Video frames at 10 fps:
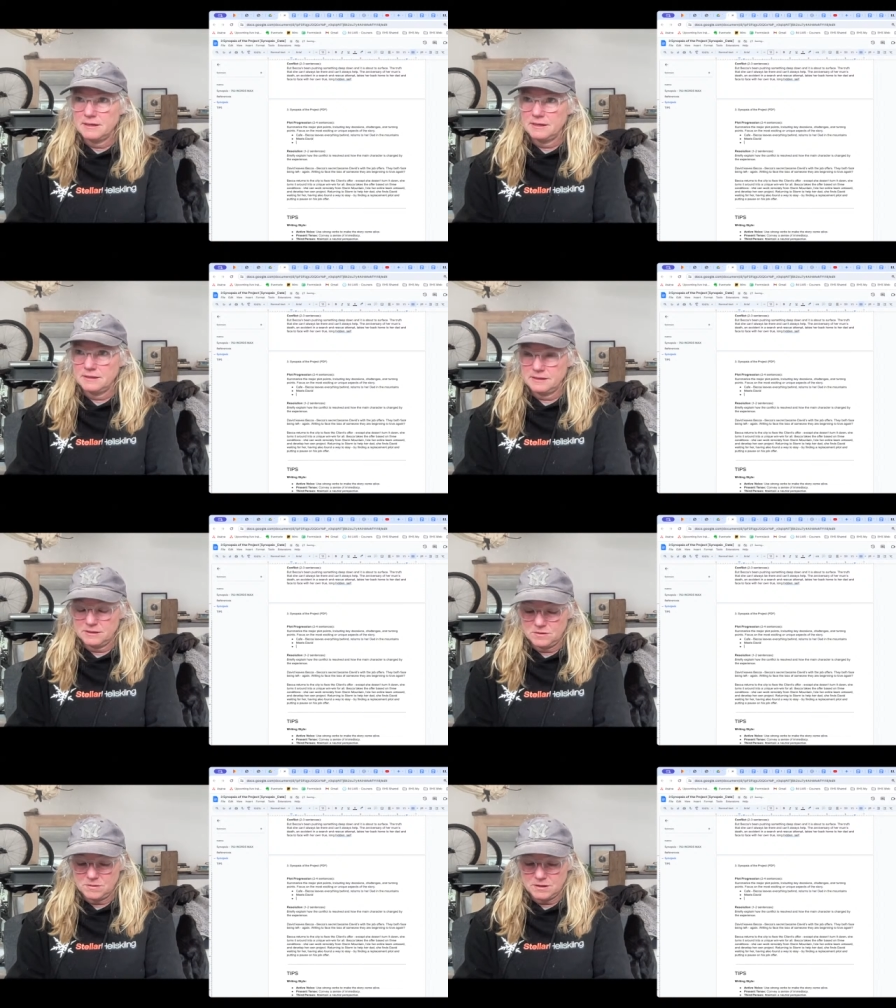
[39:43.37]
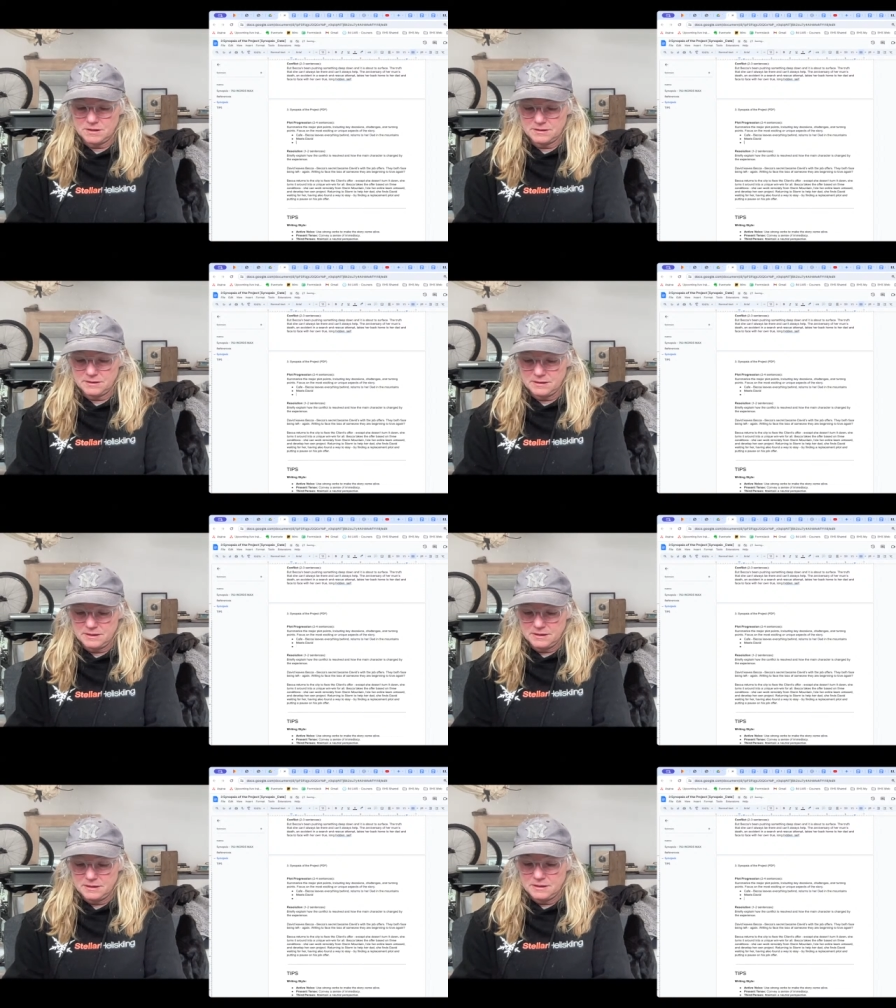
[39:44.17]
And then they go on
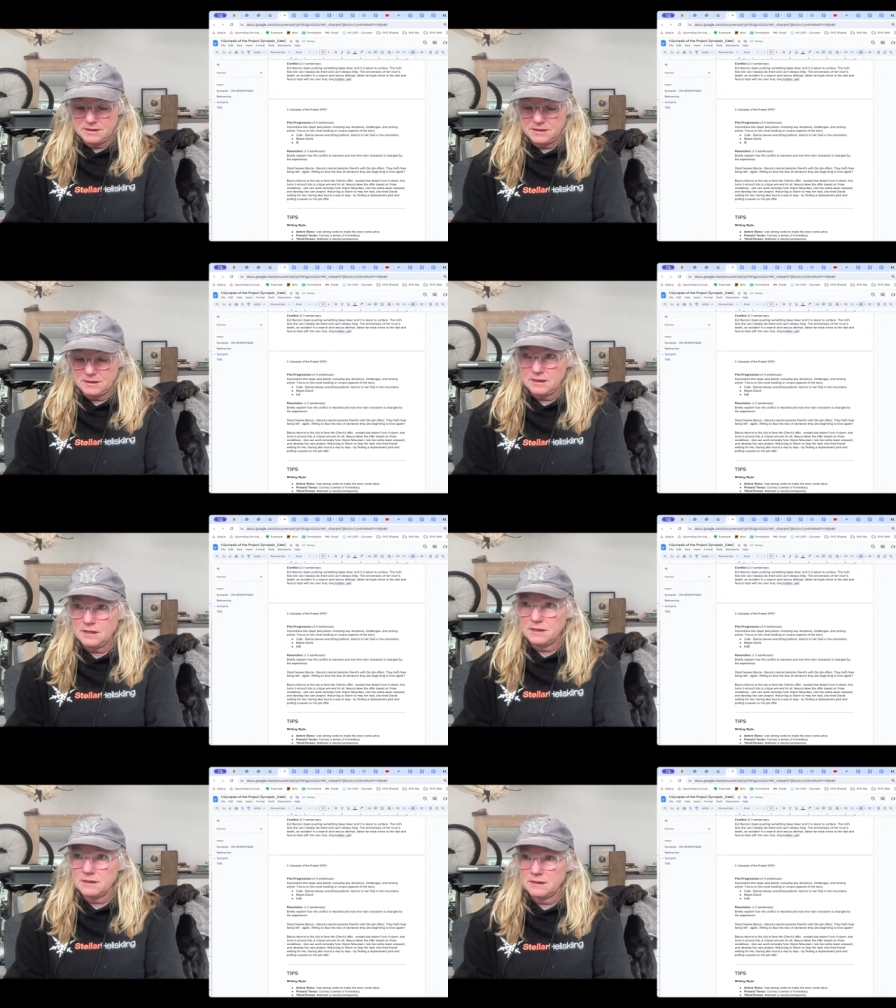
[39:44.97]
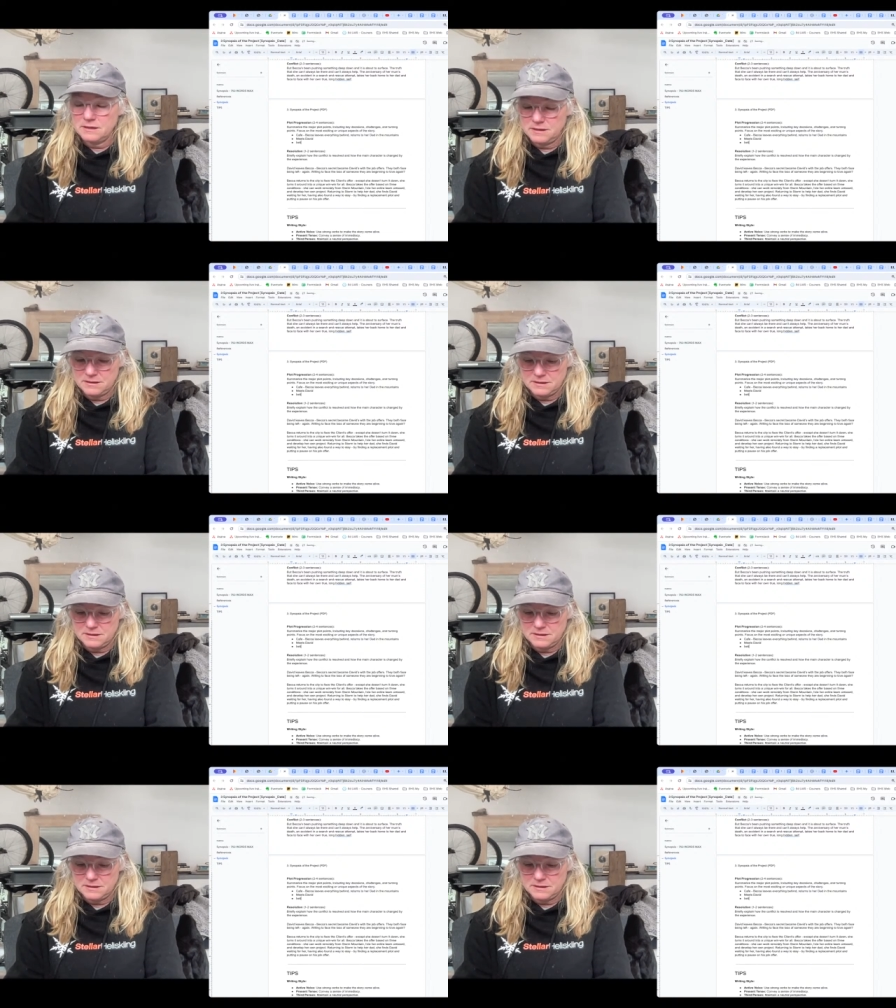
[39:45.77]
helicopter